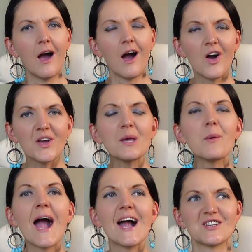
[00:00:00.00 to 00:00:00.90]
Are you
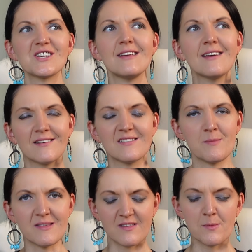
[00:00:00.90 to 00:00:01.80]
actually going to
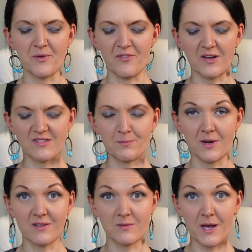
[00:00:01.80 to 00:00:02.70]
be supervised by
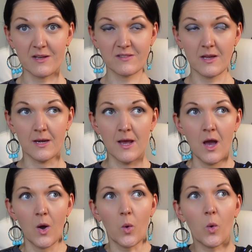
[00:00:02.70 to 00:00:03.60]
this person?
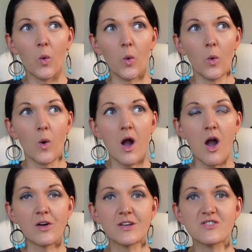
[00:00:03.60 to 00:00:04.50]
Or
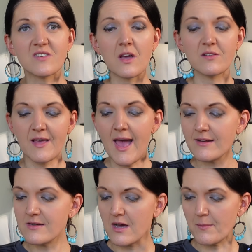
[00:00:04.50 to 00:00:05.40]
are you just going to
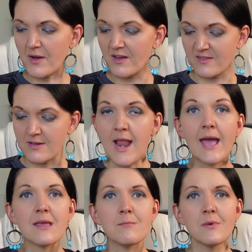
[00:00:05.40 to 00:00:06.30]
end up as a
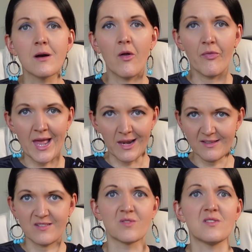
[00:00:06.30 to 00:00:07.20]
name on their
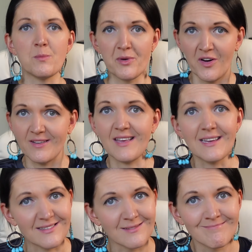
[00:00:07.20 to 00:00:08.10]
list of supervisees?